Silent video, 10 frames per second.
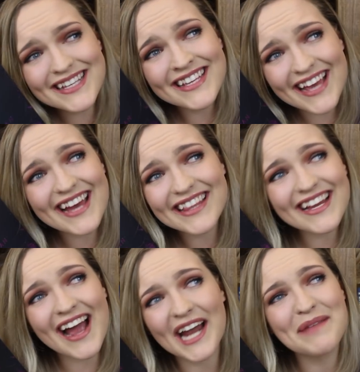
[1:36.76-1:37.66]
yeah,
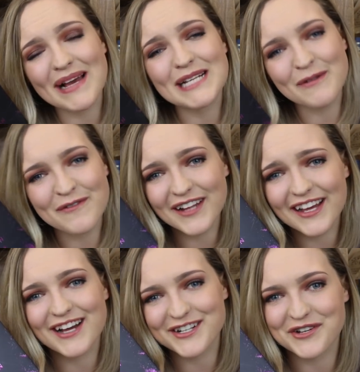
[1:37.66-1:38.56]
that kind of makes me feel
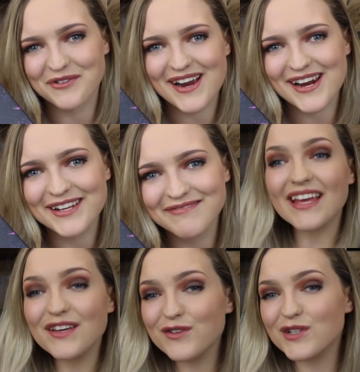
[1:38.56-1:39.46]
like I should read it.
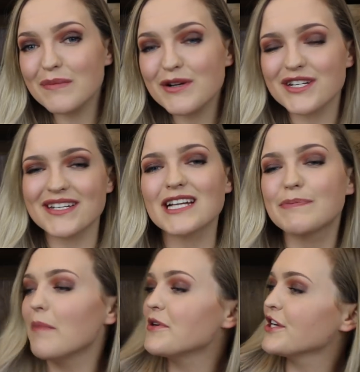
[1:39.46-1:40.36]
Thank you so much to
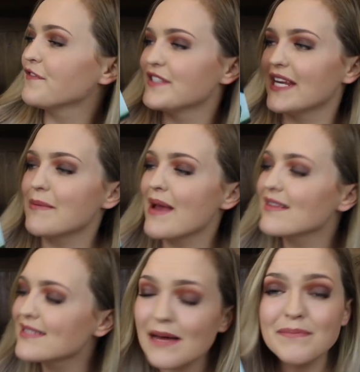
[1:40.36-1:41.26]
Text Publishing for sending me
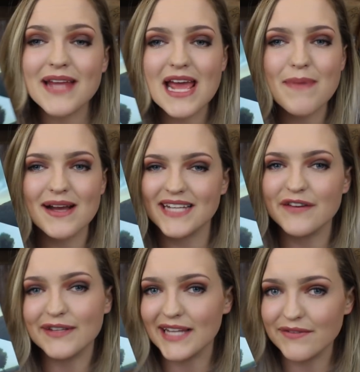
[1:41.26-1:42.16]
out Someday by
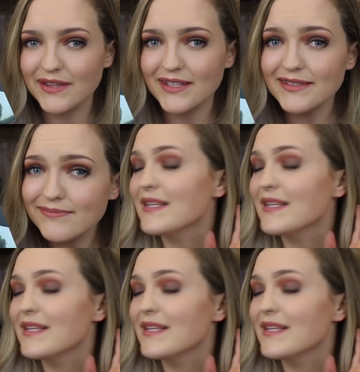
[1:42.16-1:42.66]
David Levithan.